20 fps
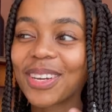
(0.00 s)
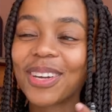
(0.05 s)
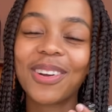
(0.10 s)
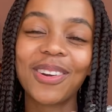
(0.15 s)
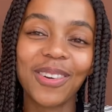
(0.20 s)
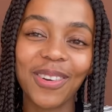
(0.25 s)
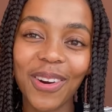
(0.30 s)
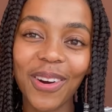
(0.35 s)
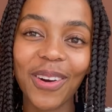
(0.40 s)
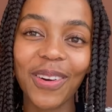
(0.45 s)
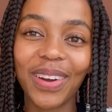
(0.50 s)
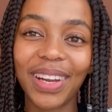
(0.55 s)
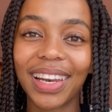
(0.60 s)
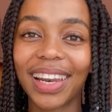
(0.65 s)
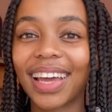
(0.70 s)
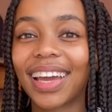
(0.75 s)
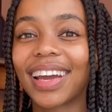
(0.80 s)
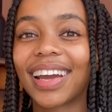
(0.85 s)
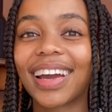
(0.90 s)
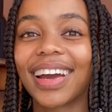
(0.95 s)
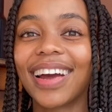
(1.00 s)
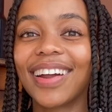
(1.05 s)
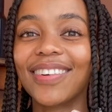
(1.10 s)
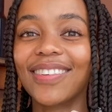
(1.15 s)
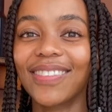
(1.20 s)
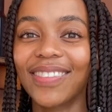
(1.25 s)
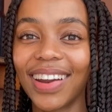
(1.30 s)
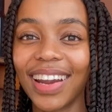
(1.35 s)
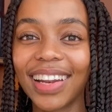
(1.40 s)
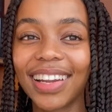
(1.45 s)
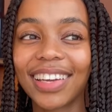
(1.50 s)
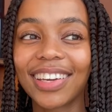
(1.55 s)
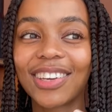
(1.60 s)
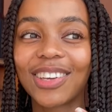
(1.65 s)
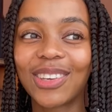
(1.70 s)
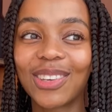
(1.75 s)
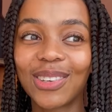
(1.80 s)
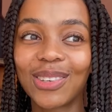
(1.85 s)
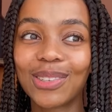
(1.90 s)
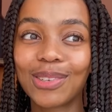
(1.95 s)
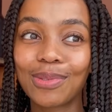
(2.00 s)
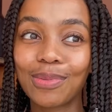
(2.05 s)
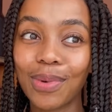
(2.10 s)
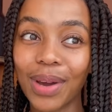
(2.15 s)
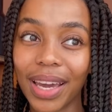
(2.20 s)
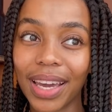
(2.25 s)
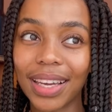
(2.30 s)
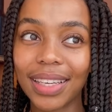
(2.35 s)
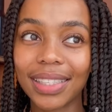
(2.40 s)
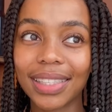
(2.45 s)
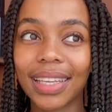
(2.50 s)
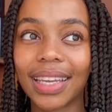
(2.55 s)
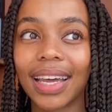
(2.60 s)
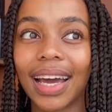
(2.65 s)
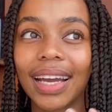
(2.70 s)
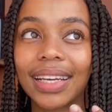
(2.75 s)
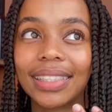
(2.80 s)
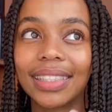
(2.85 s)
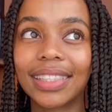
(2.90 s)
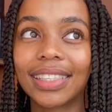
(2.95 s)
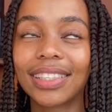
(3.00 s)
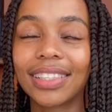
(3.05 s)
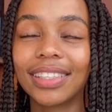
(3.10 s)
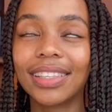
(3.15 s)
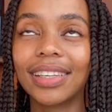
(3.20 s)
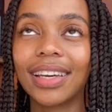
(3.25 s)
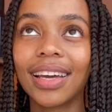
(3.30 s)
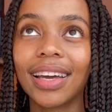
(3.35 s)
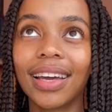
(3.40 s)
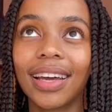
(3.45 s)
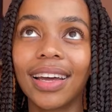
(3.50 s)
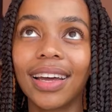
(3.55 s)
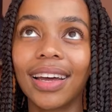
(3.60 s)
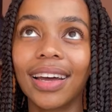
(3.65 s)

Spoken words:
grow in like really cute ways that I didn't